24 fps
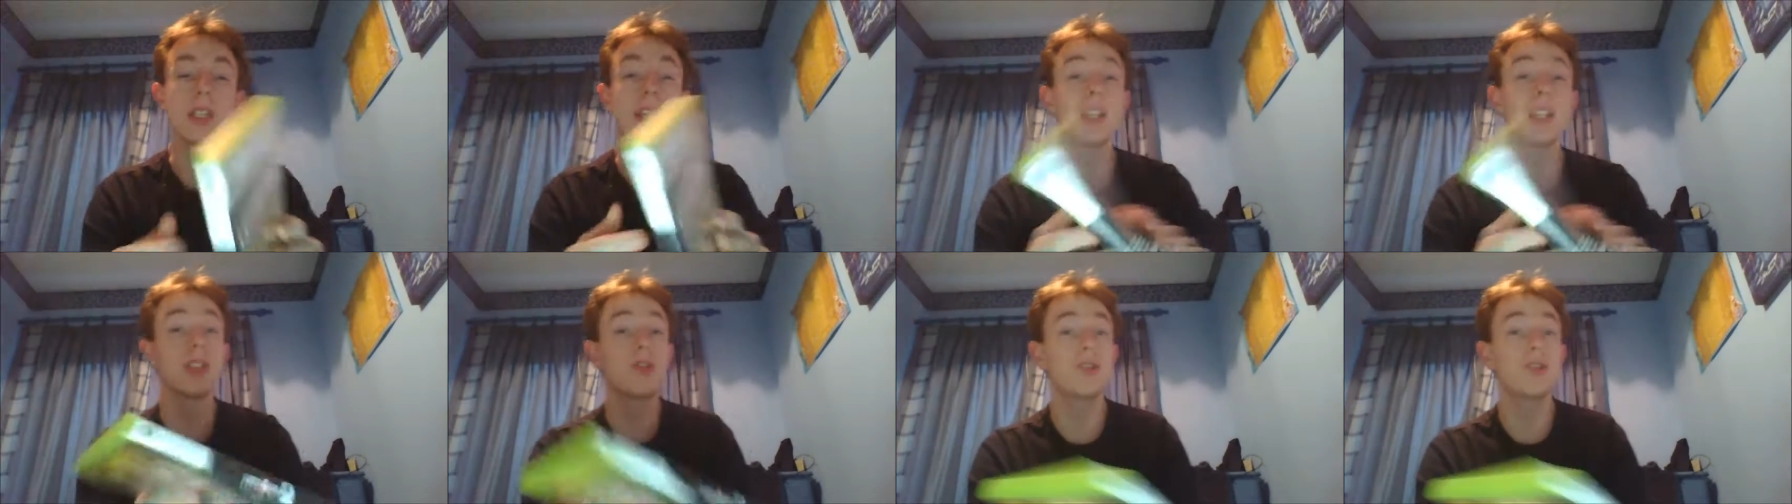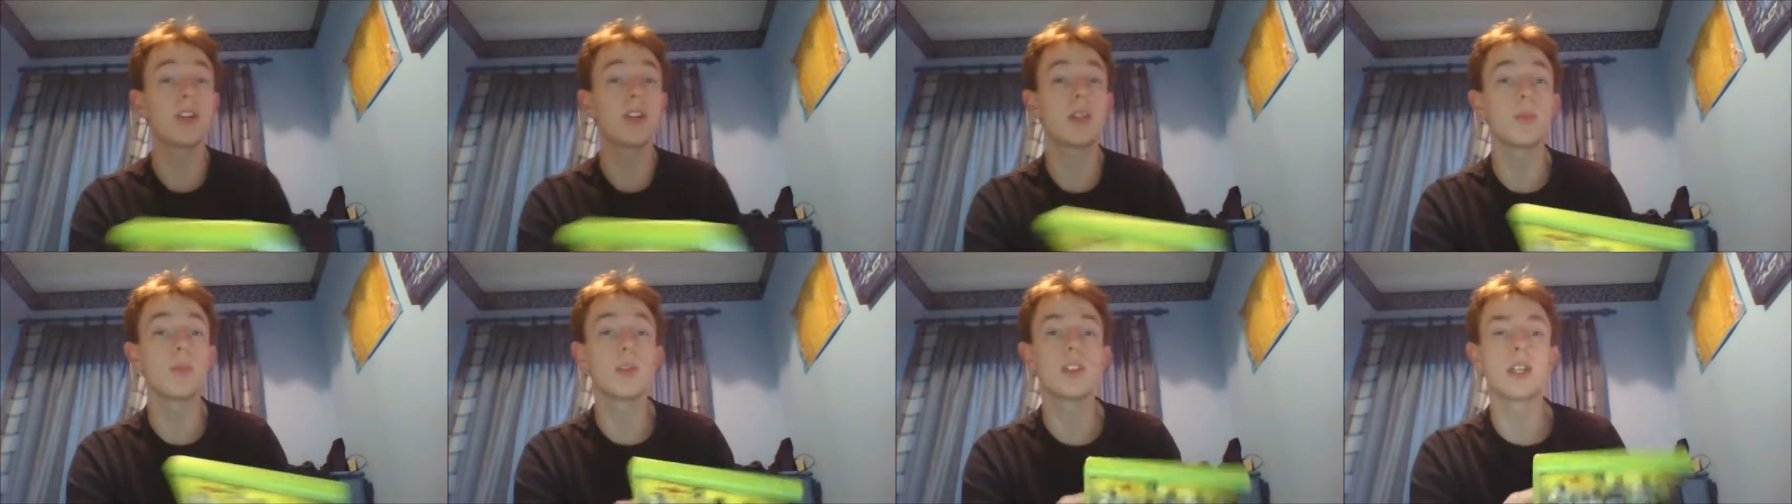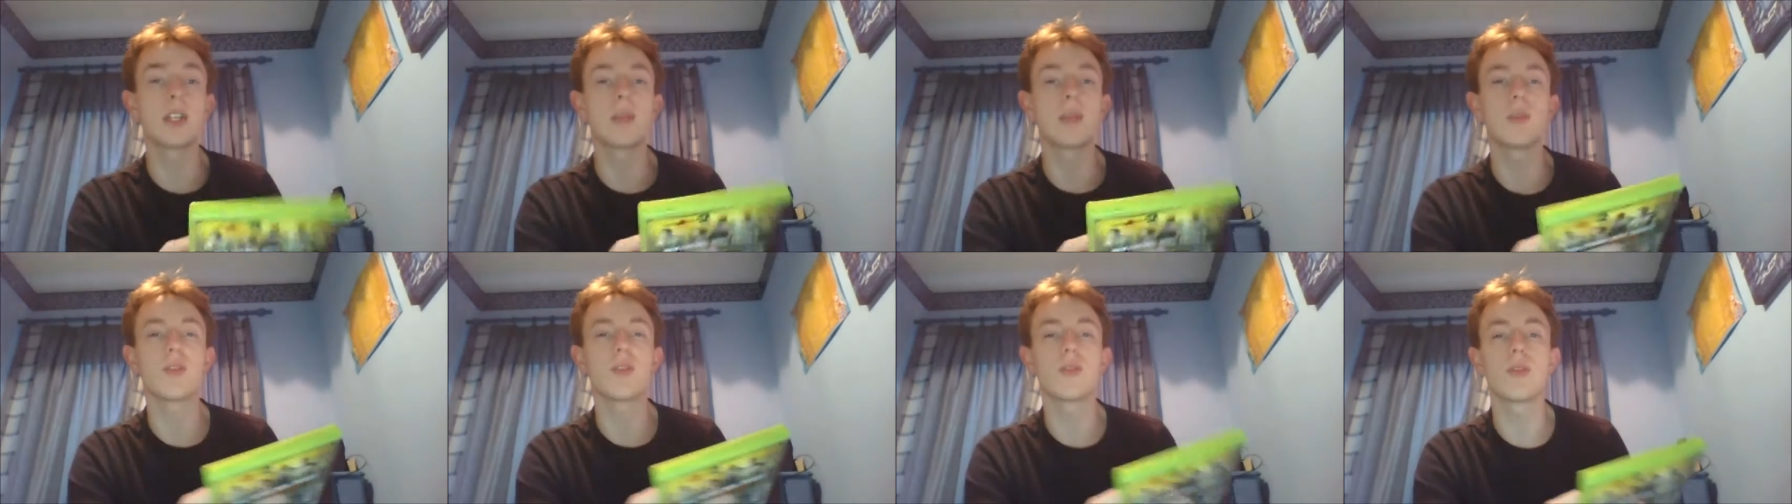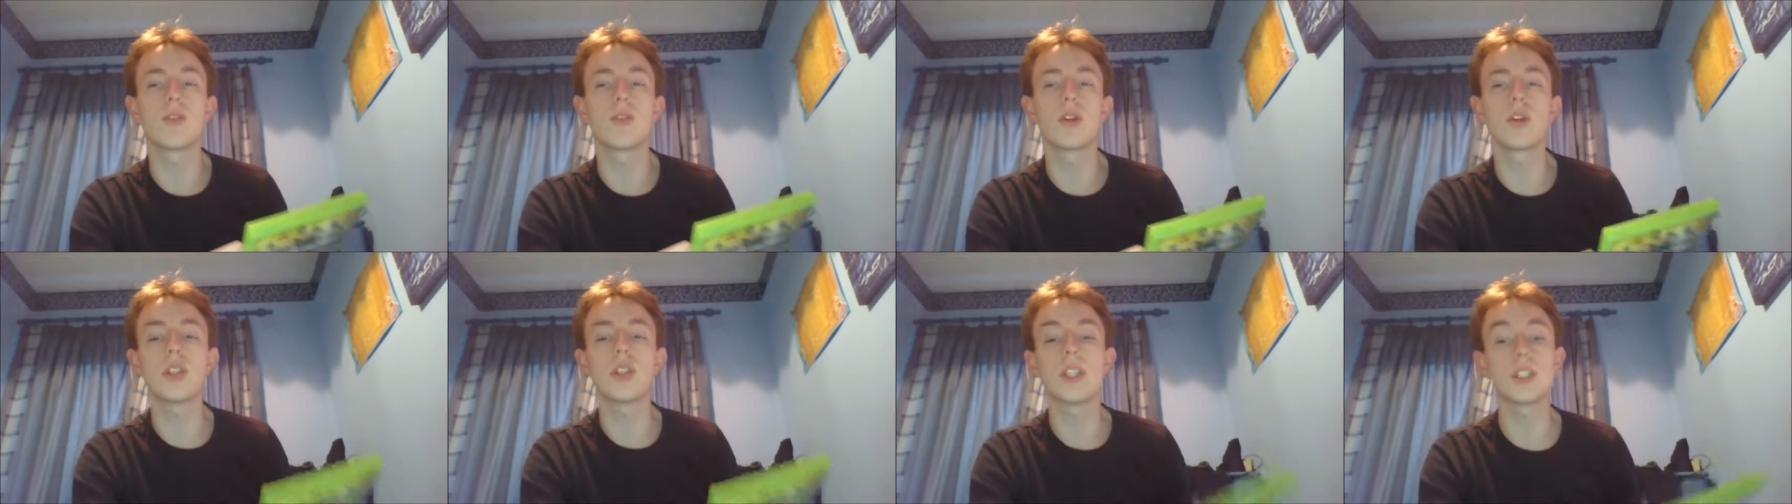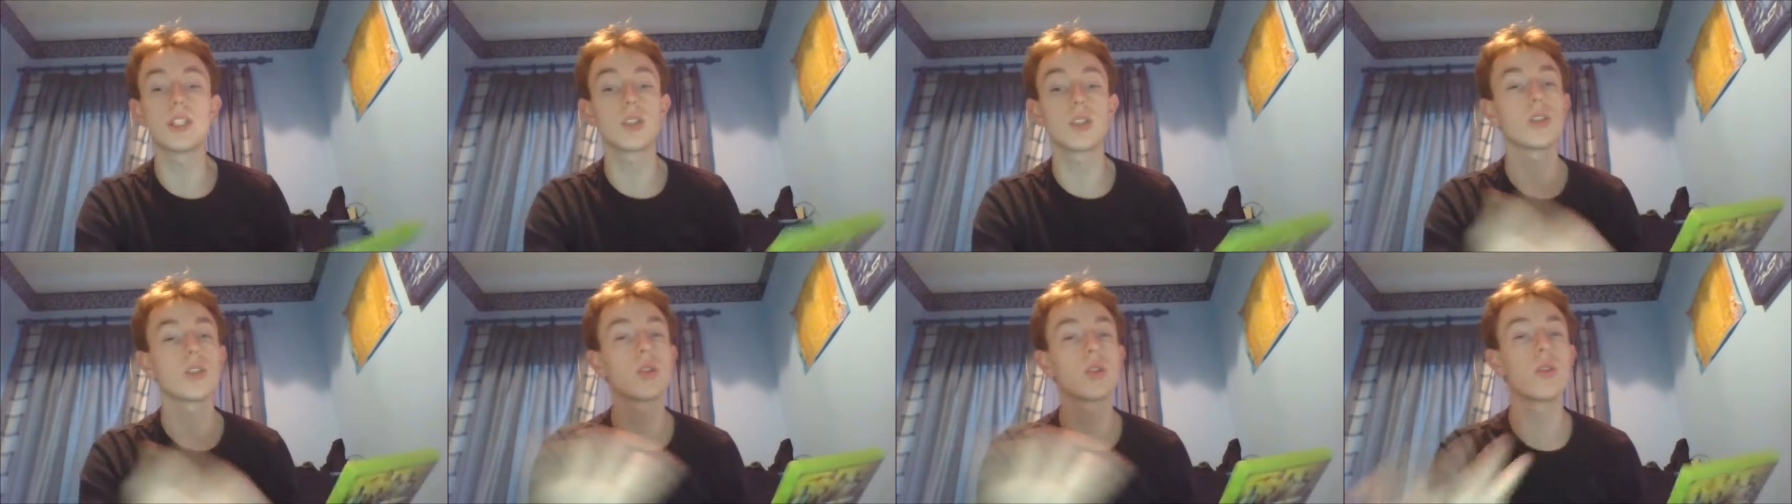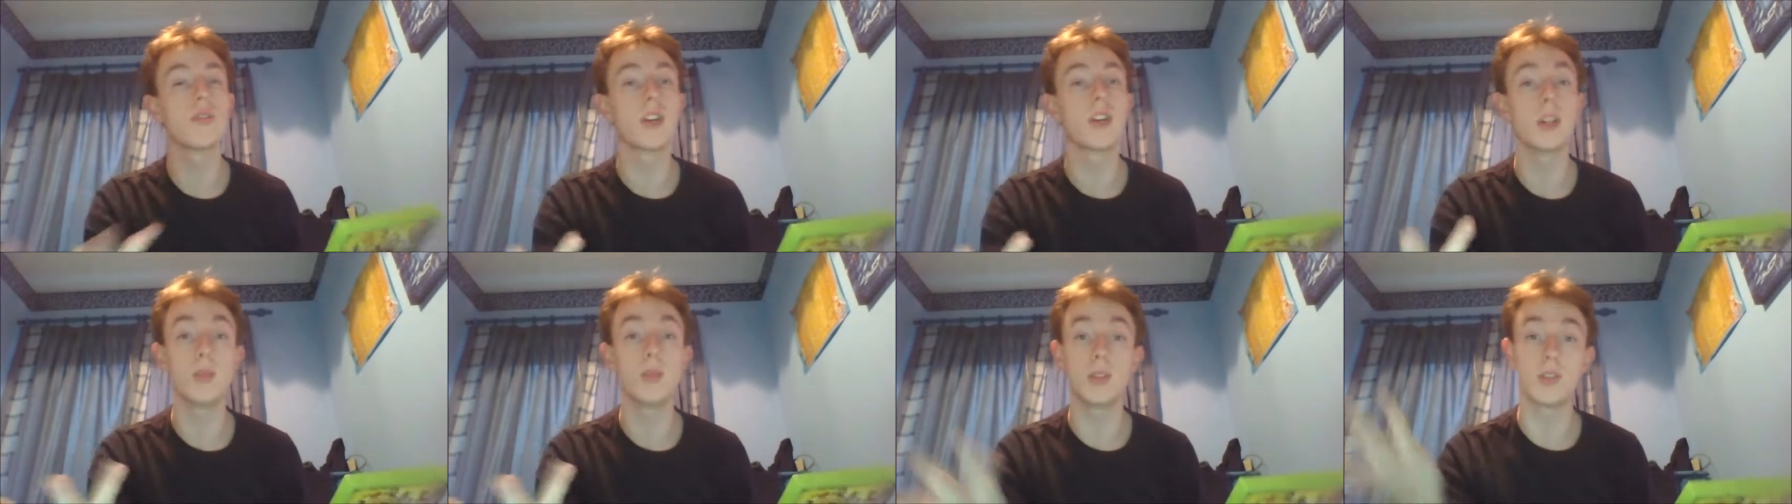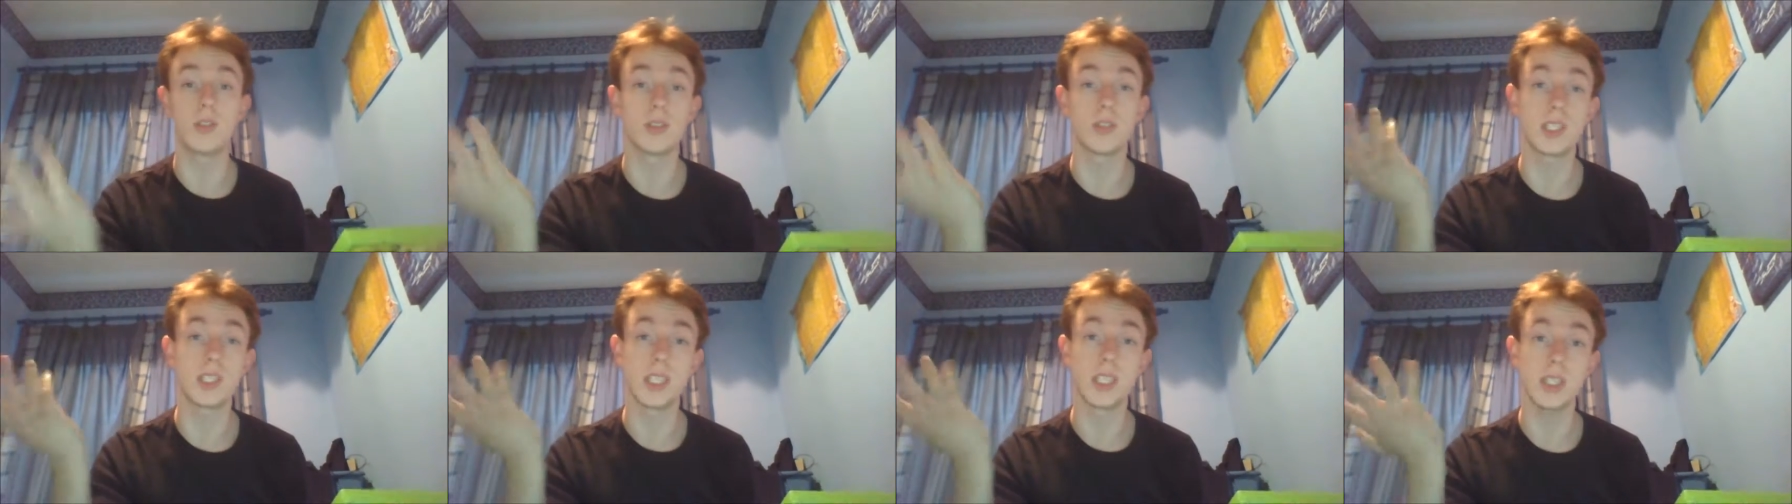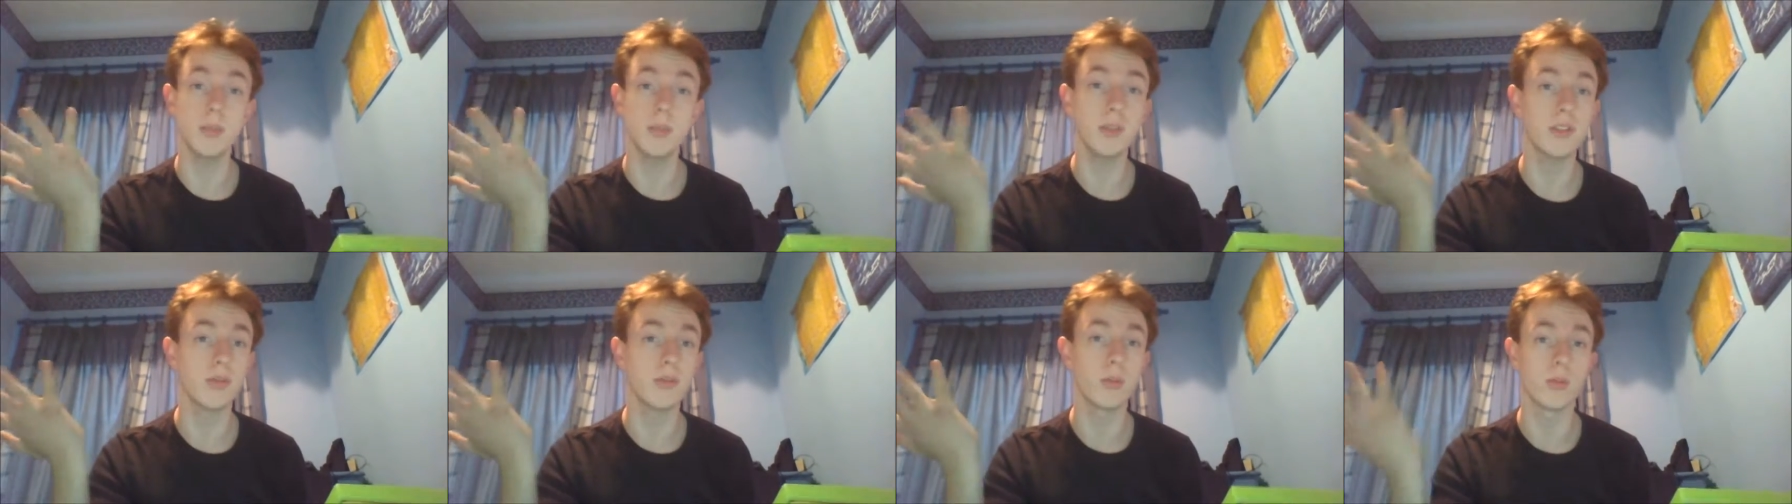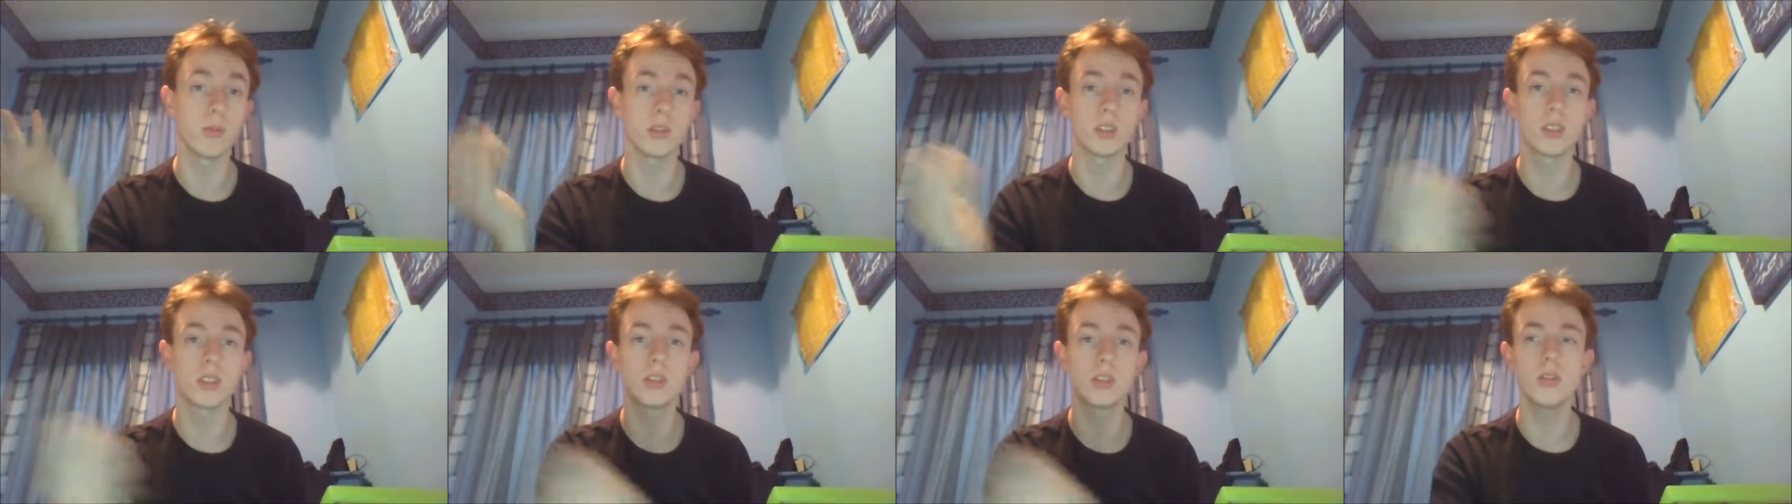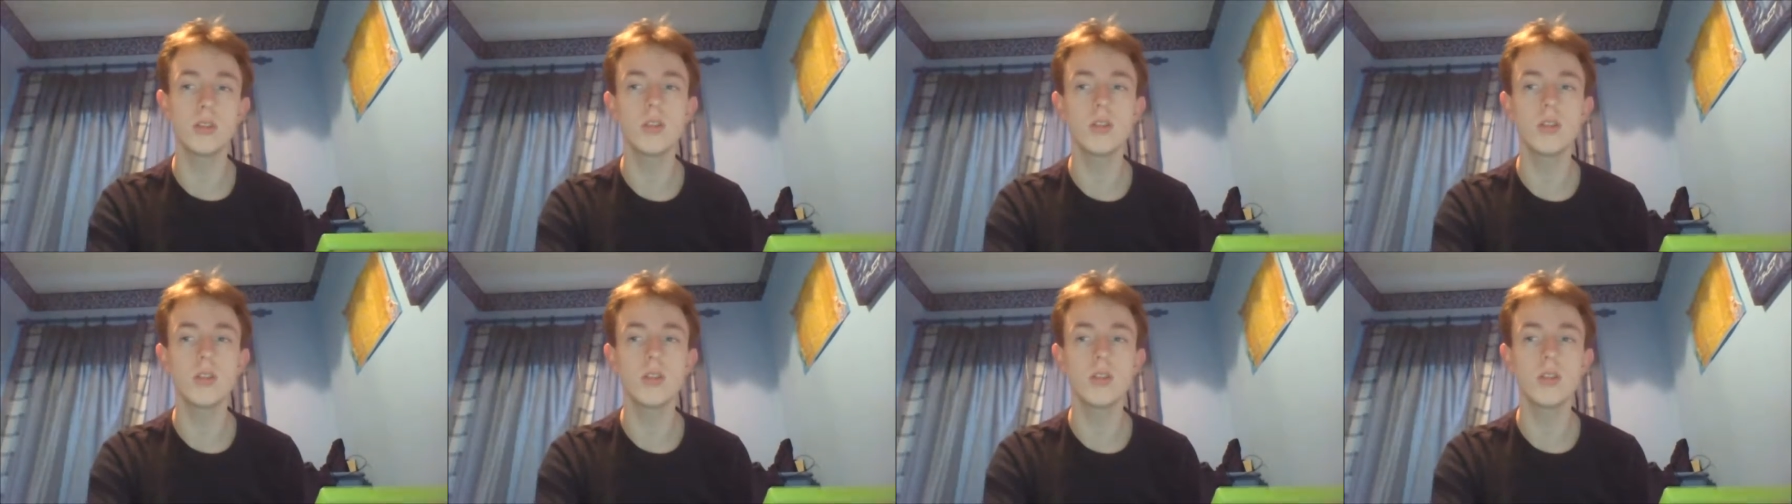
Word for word: An incredible game if I'm got it. It's also available on Steam if you wanted to,